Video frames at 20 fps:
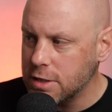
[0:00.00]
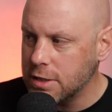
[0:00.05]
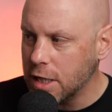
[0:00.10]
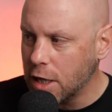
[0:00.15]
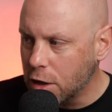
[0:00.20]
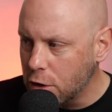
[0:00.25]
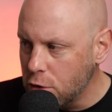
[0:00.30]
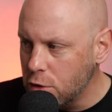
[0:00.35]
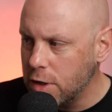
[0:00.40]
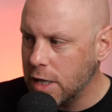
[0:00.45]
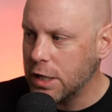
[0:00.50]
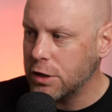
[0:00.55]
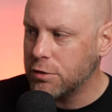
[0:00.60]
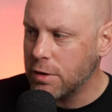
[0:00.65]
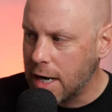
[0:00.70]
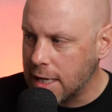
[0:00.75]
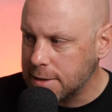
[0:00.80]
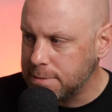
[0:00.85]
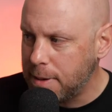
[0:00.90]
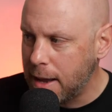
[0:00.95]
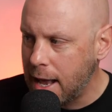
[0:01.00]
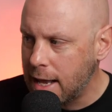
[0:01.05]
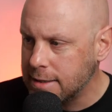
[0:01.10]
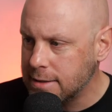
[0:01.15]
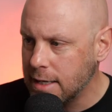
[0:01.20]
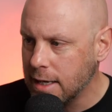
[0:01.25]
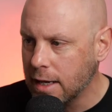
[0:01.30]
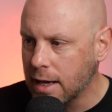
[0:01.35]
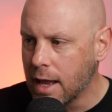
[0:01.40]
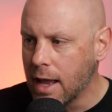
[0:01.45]
including
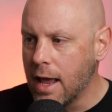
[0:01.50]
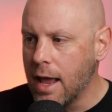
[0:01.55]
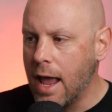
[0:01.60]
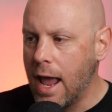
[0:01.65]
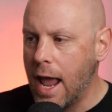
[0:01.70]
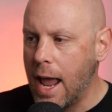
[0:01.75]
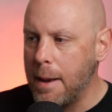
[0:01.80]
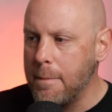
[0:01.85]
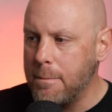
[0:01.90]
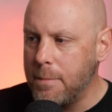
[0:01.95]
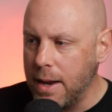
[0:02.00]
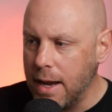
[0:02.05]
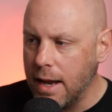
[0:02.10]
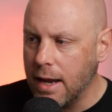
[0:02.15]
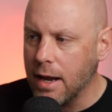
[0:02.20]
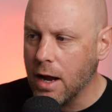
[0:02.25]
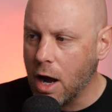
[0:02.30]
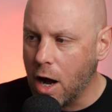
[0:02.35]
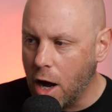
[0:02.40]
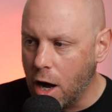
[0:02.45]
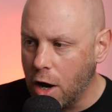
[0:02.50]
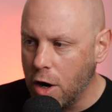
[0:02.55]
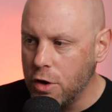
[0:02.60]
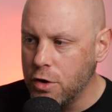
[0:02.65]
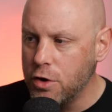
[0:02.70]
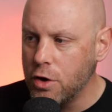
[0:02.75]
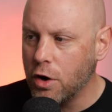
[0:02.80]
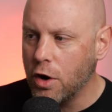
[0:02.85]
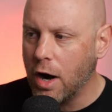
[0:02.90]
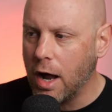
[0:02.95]
trespassing and being
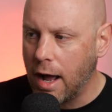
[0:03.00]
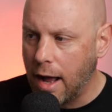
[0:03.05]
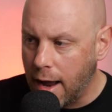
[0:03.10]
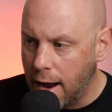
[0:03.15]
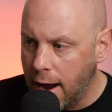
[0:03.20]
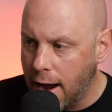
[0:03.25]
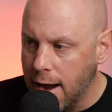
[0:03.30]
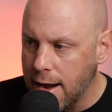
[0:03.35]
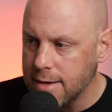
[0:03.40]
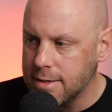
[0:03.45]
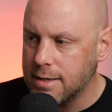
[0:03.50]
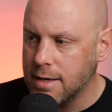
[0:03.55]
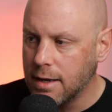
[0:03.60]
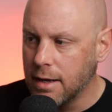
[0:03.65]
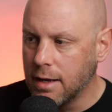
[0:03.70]
under height